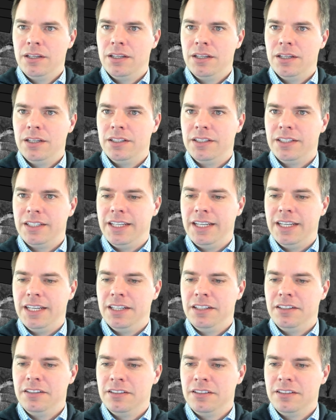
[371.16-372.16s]
And
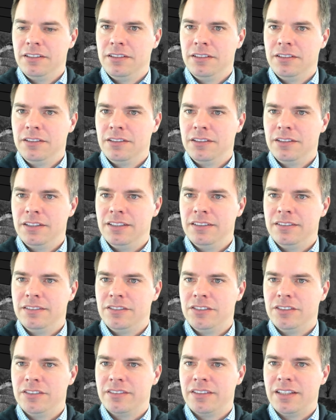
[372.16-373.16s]
again, there's
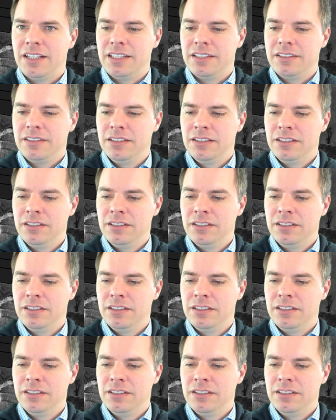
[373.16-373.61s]
just that